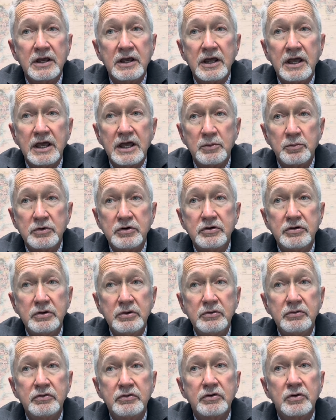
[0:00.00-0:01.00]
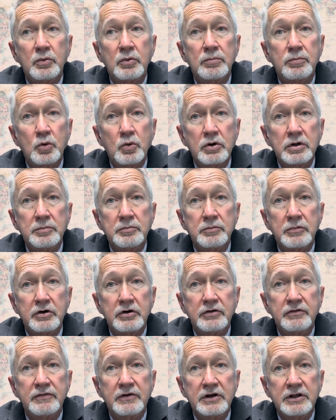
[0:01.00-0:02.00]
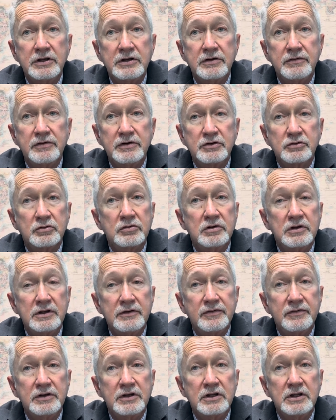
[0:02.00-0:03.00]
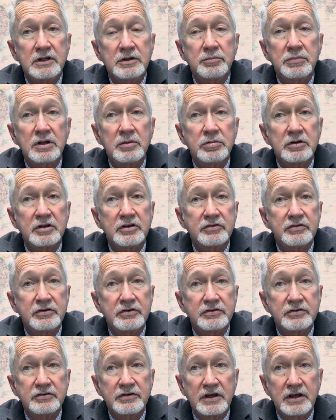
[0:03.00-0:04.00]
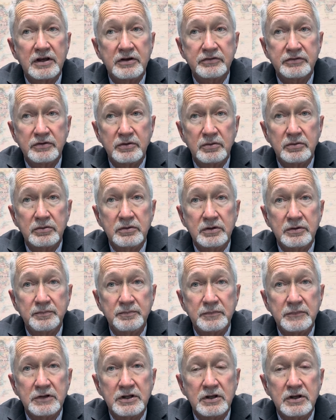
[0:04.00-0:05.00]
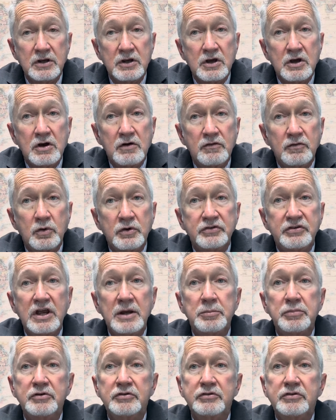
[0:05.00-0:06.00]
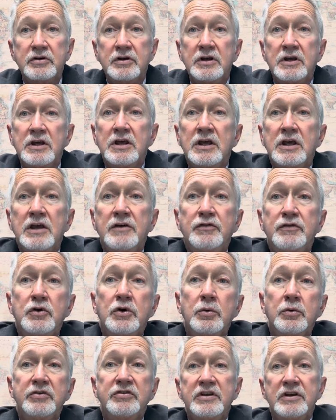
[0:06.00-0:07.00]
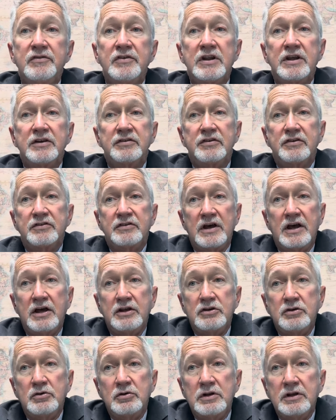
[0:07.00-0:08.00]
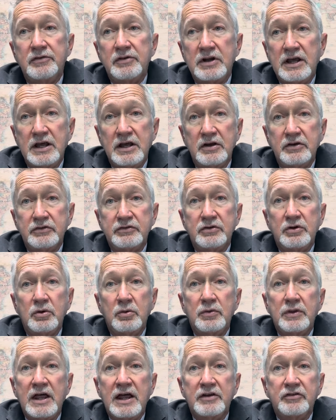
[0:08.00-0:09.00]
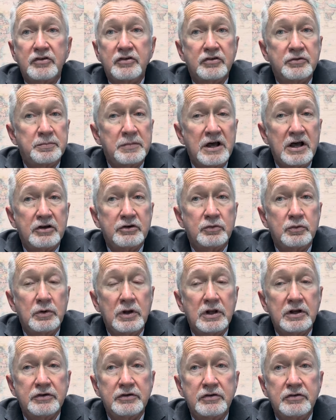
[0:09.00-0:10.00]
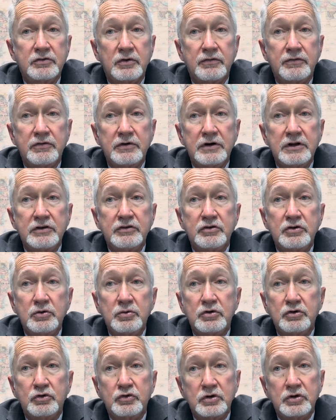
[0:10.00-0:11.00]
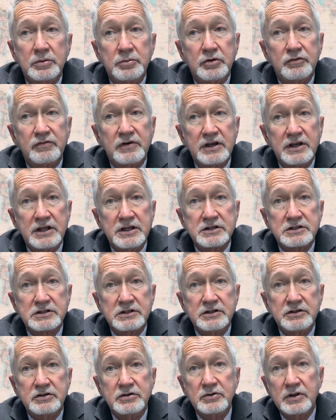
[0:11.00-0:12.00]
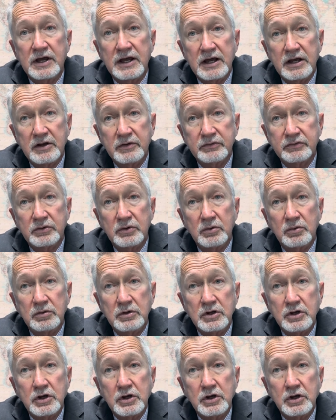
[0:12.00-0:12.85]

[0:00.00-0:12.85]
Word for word: and reduce the reporting burden for individuals living in public assistance household. For example, if you're receiving SSI and you live in a household that has a spouse, relatives, or friends who contribute financially to the household,